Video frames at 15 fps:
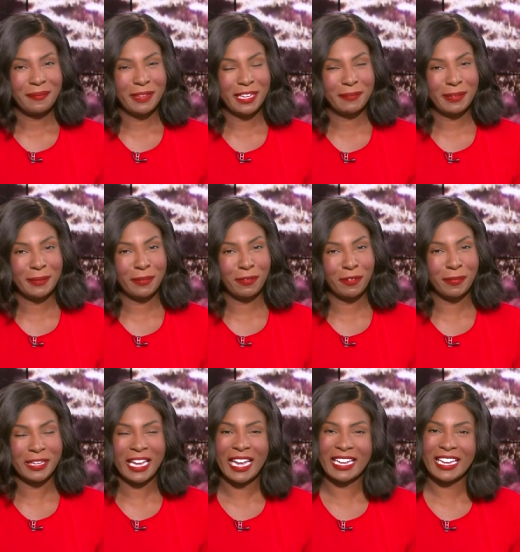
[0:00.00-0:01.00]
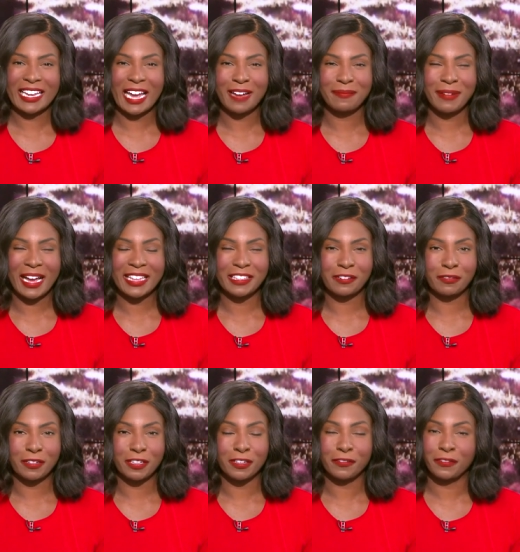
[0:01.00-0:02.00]
Many people will be hanging out by the
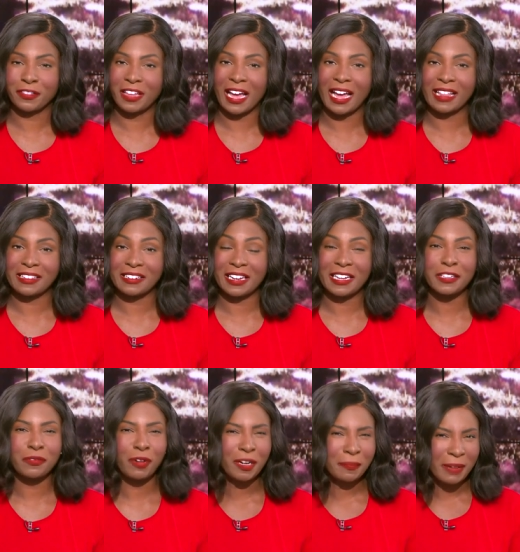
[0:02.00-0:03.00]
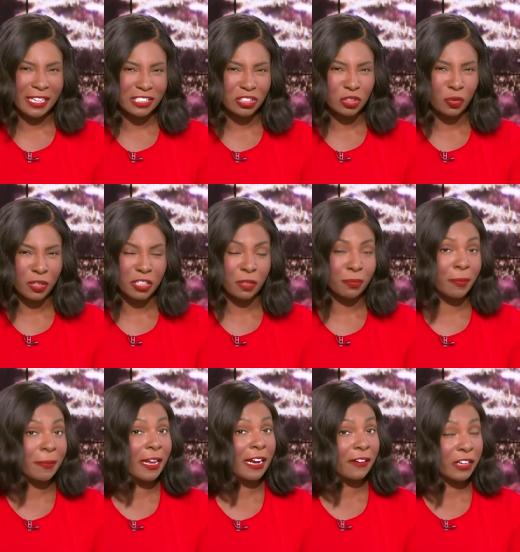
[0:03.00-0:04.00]
grill for the holiday. You want to make sure you're
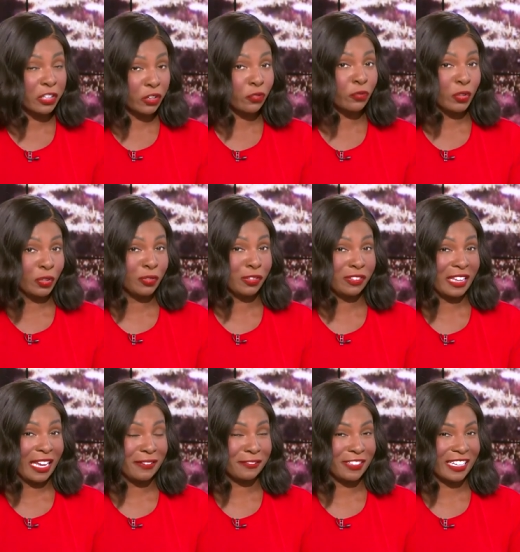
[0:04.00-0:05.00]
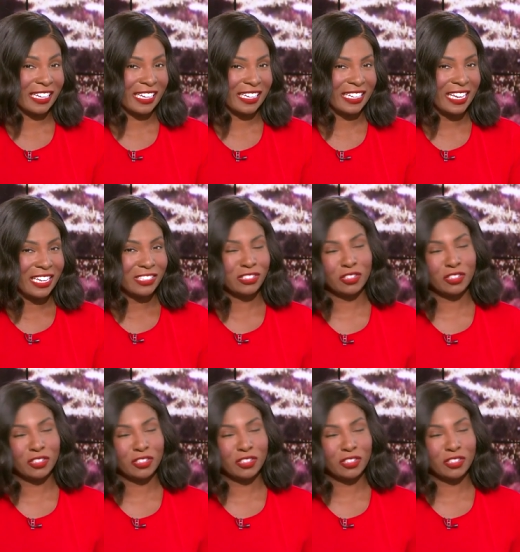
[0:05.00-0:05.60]
preparing your food safely.